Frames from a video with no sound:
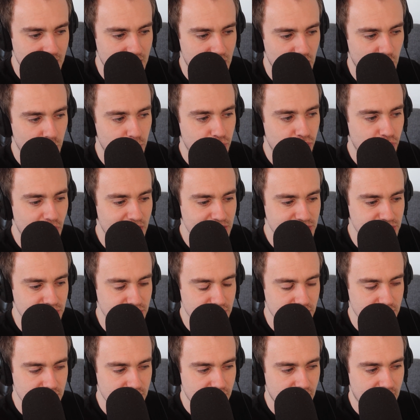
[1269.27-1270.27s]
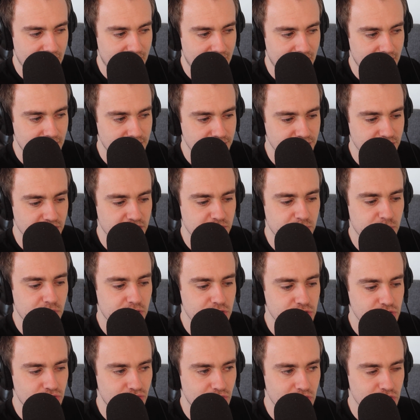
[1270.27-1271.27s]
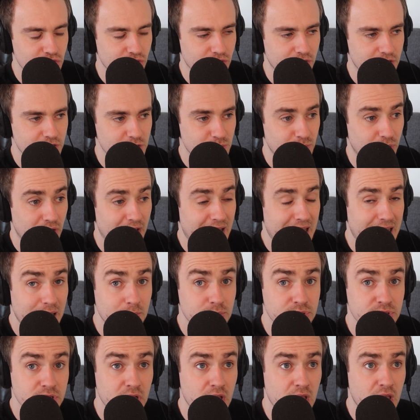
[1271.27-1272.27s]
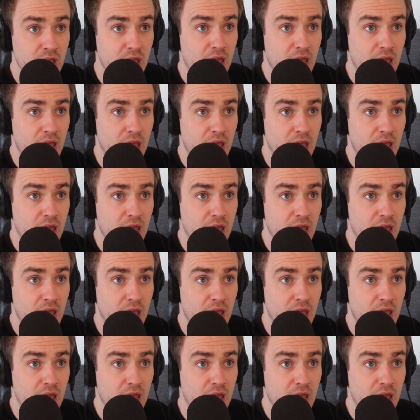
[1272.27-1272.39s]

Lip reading: in a president and an administration that is perhaps,